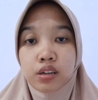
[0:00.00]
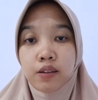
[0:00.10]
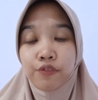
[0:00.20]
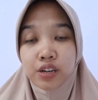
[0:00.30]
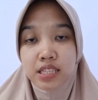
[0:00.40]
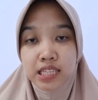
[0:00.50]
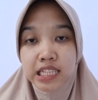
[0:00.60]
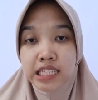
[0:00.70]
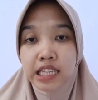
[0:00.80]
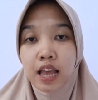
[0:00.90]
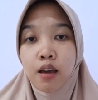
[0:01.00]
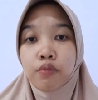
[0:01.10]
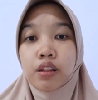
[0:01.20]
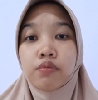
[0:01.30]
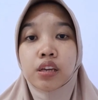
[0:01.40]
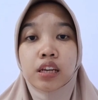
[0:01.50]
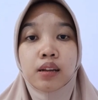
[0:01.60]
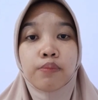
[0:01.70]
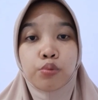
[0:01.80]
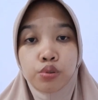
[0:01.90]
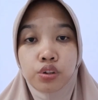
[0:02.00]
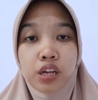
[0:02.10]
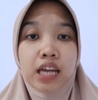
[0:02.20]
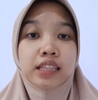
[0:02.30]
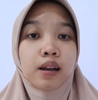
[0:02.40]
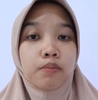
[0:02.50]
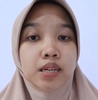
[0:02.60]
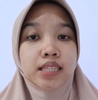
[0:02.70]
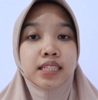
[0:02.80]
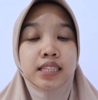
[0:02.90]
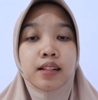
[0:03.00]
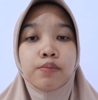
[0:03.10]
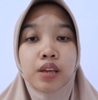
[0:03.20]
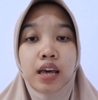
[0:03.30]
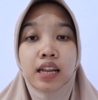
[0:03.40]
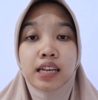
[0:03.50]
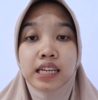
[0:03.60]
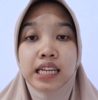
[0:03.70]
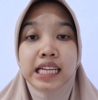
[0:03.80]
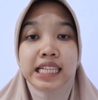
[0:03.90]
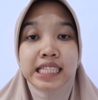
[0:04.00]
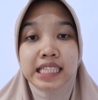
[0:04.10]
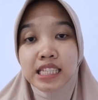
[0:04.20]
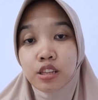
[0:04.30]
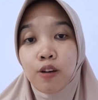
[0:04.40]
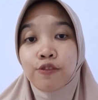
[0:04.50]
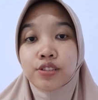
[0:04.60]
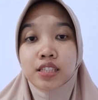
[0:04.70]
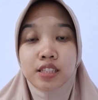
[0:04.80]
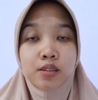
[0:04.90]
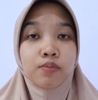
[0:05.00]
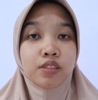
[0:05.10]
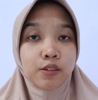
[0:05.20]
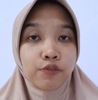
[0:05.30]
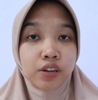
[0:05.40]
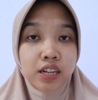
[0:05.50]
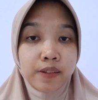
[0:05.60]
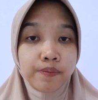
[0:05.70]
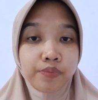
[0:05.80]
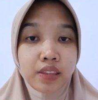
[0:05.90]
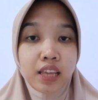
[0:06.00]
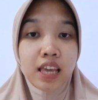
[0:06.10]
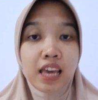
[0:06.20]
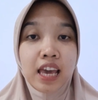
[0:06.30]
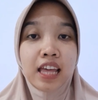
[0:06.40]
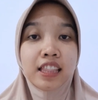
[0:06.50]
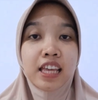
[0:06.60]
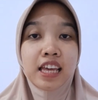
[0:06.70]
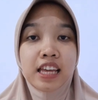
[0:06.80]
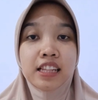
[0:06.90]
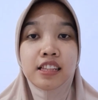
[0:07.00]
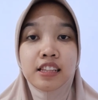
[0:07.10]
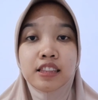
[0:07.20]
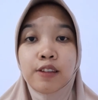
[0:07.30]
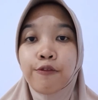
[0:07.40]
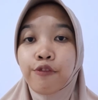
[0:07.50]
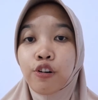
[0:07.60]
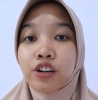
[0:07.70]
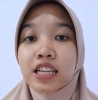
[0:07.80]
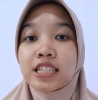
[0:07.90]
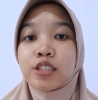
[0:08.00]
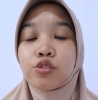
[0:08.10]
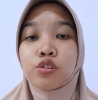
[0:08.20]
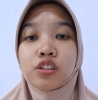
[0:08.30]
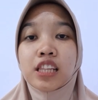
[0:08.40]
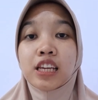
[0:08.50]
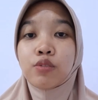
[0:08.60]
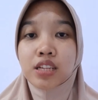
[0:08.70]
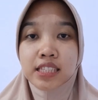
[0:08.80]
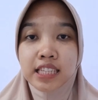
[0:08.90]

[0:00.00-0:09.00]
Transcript: references will weaken a book, there must still be an essence of something different. And then the fourth is strong language,